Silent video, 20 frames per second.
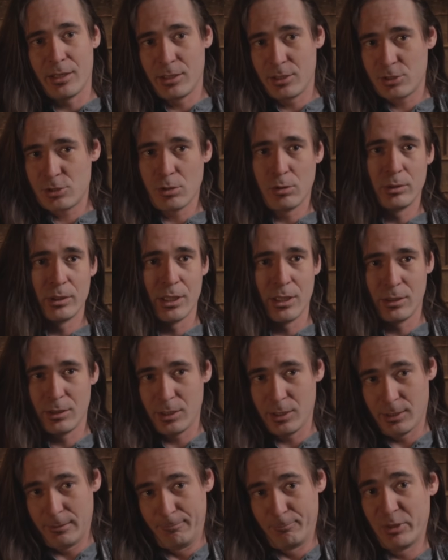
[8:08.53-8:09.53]
And it's only in
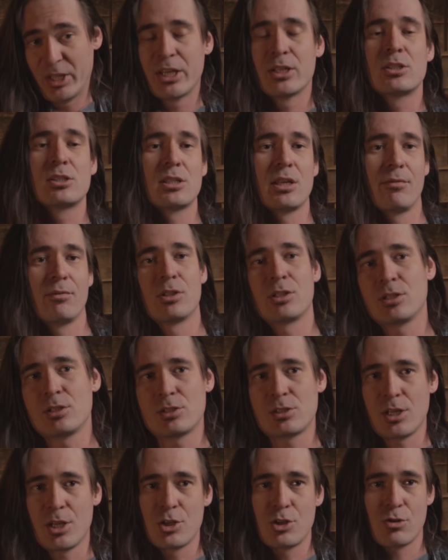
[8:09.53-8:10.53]
the late
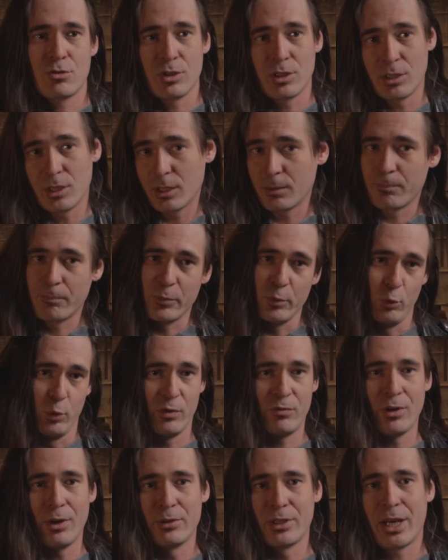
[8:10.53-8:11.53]
17th century that
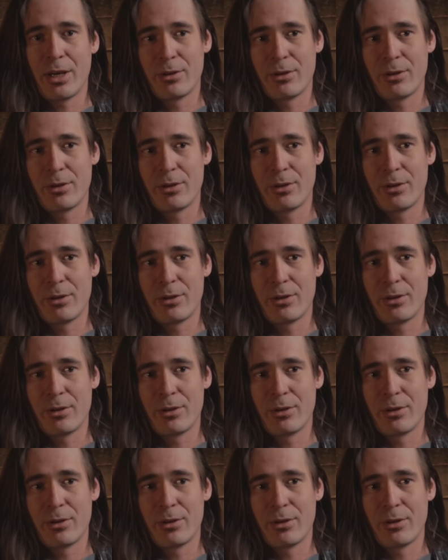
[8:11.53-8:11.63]
we found